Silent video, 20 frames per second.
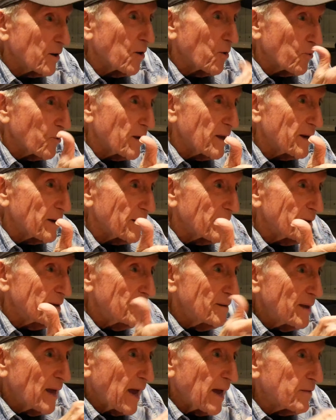already,
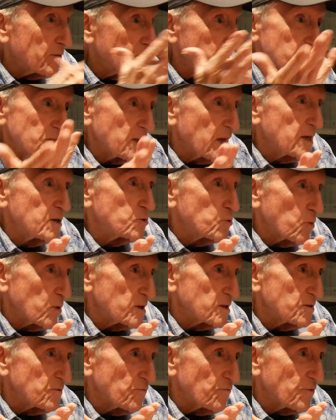and the stage
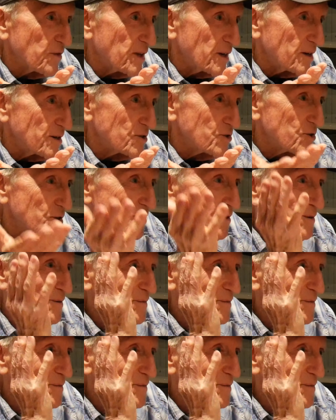wasn't finished.